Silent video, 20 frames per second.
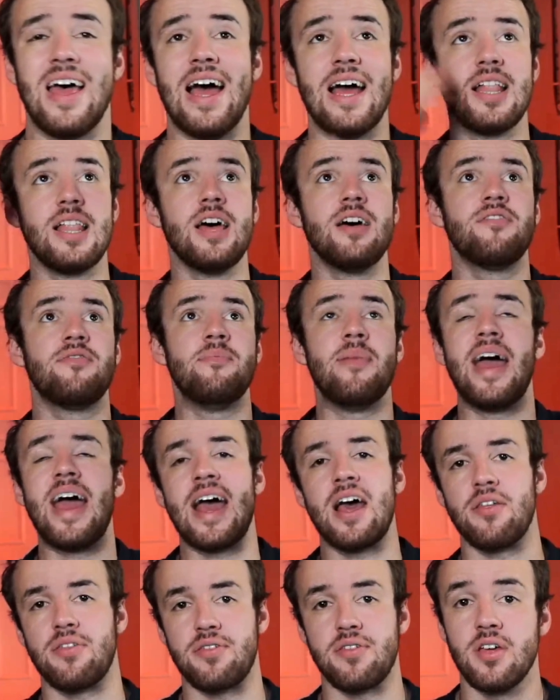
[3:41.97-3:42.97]
I love
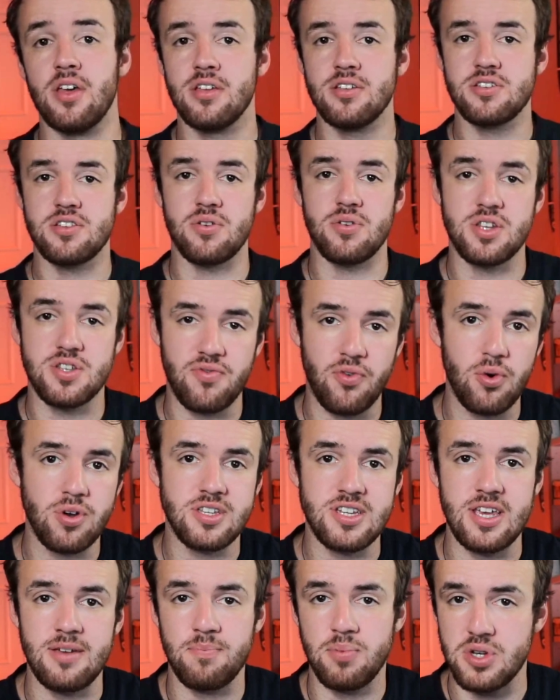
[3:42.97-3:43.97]
math, so he's
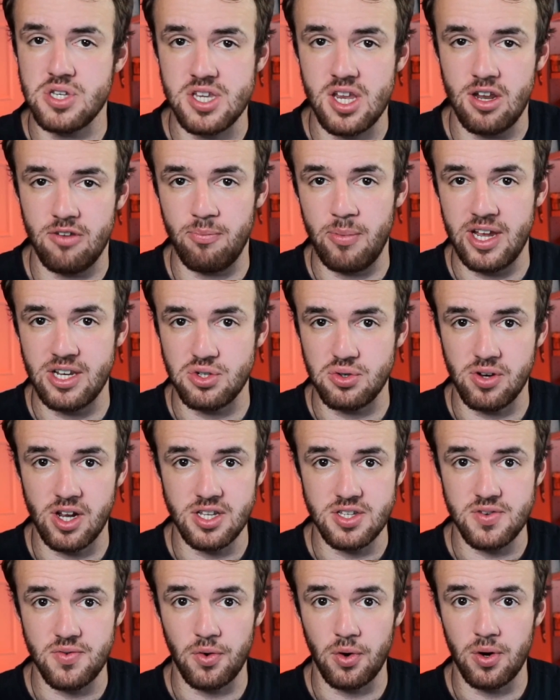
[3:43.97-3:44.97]
14% of my
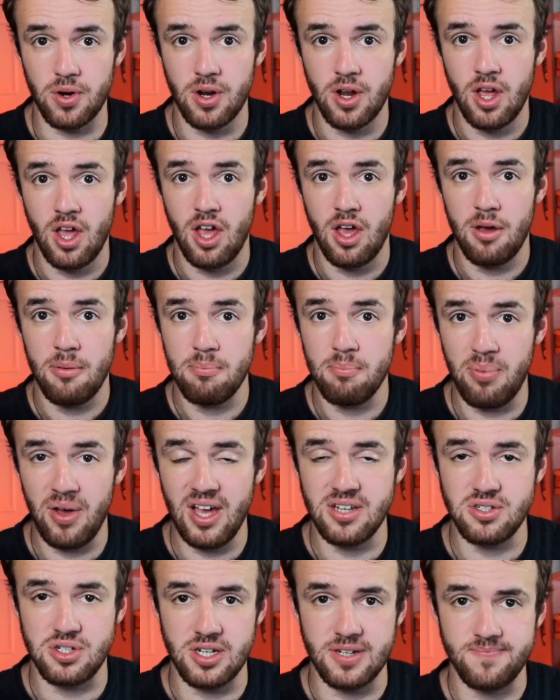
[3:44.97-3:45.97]
transfer
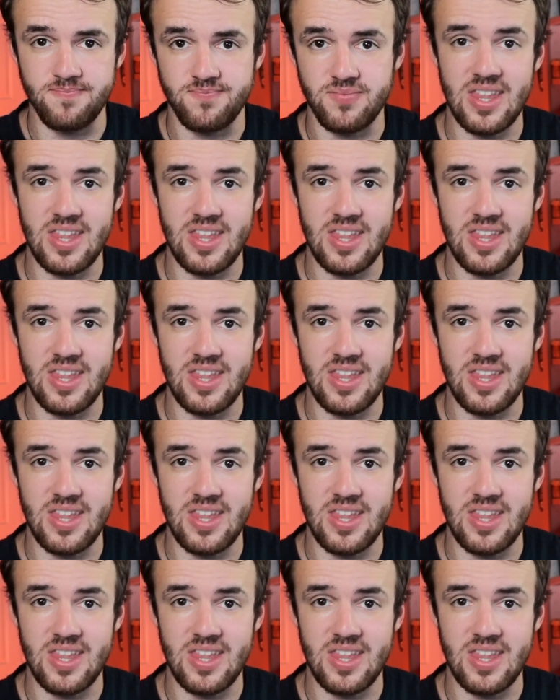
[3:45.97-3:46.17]
budget.